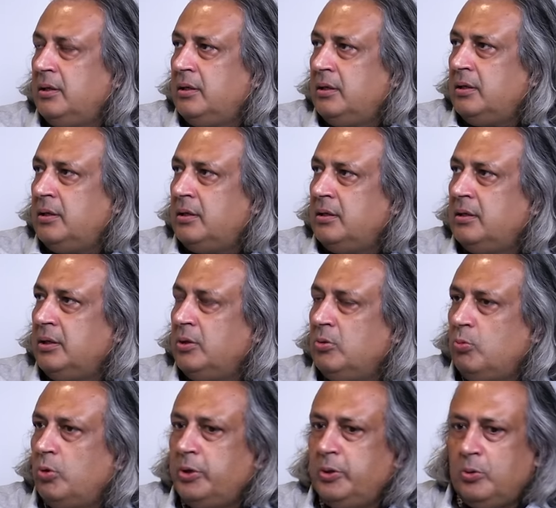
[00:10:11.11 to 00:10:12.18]

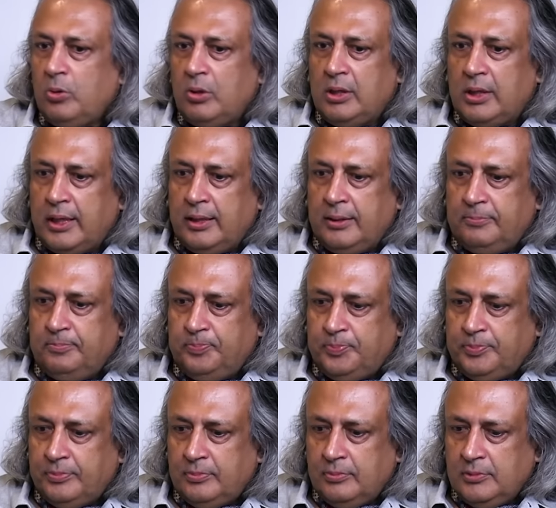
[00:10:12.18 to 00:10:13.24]
what do you call that?
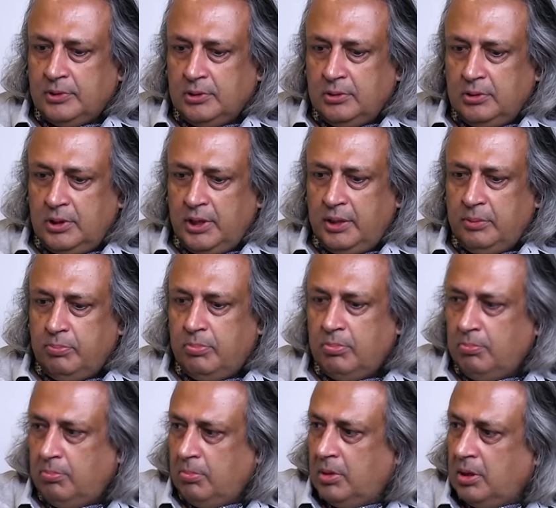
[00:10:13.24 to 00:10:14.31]
The
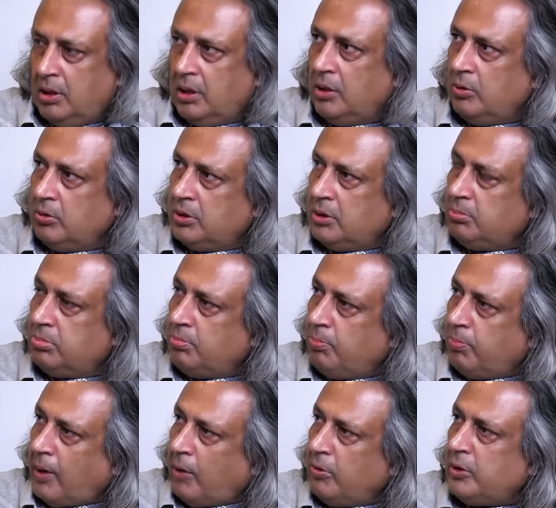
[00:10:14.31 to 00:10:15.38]
the
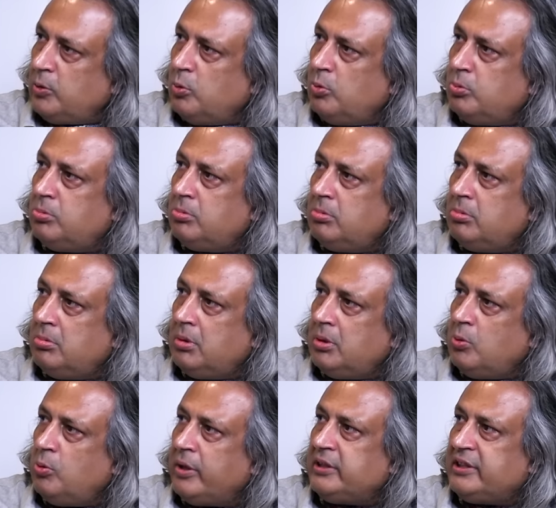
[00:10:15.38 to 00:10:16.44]
power who
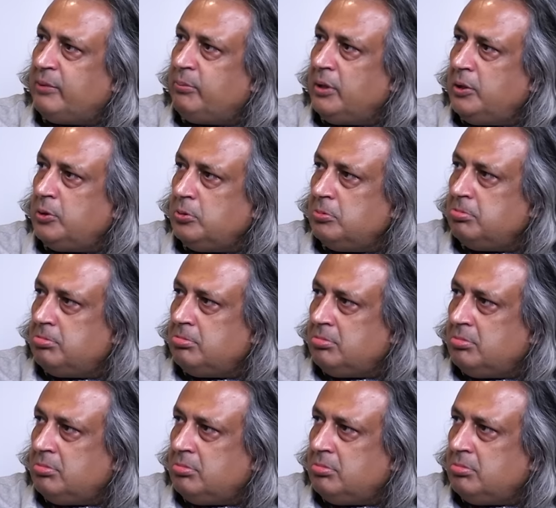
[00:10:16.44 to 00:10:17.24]
is able to